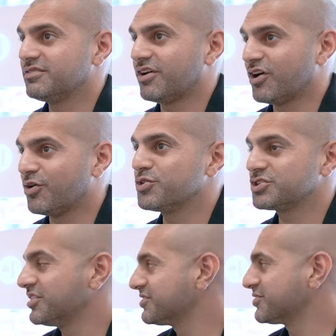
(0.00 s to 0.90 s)
our
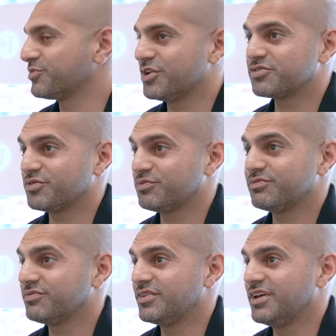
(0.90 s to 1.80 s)
ocean
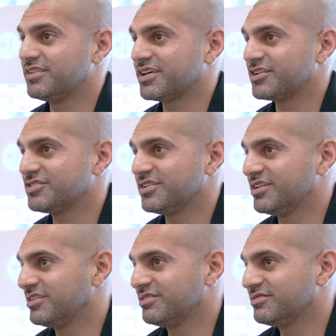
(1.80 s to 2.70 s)
is
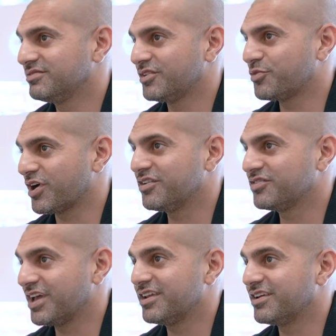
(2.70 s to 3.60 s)
actually the pride
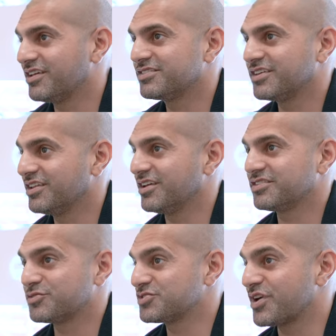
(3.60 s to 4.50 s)
of Canada, I'd say, like
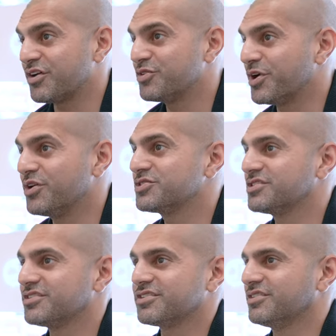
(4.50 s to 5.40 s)
surrounded by
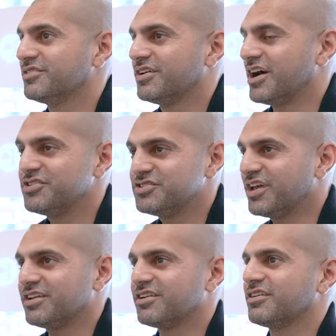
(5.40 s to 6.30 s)
ocean. So how did you
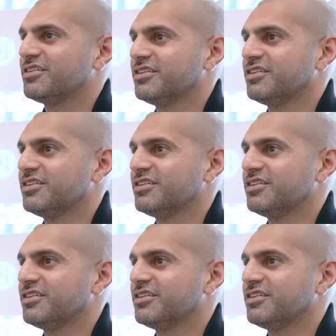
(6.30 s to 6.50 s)
get here?